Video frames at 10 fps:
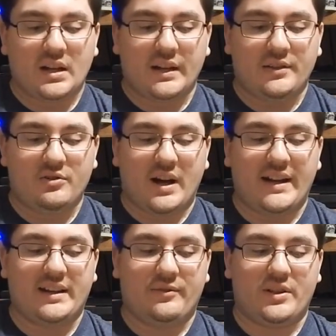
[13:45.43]
A new
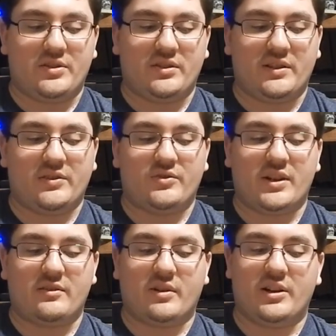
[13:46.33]
high-definition digital
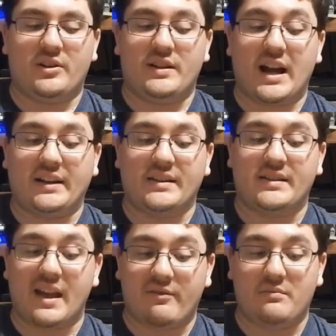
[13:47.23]
transfer of a
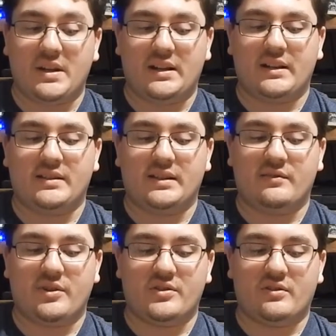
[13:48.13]
197-minute
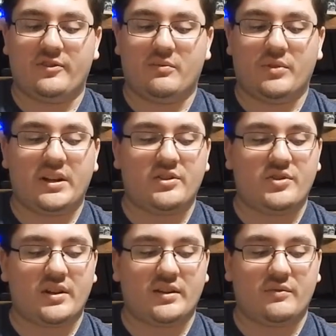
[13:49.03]
extended version of the film,
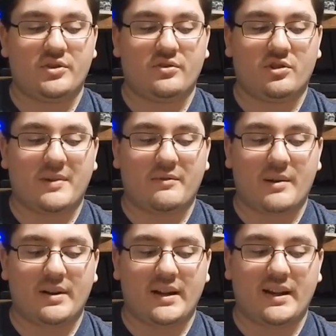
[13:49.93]
reconstructed and restored by
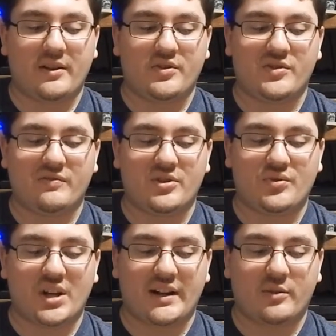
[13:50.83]
Robert A. Harris using
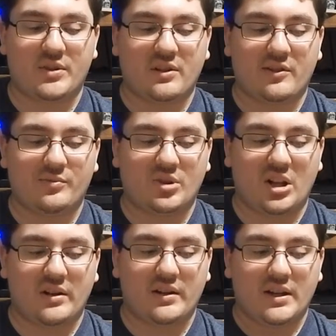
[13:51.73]
visual and audio material from
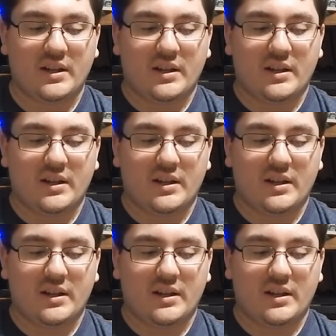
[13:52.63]
the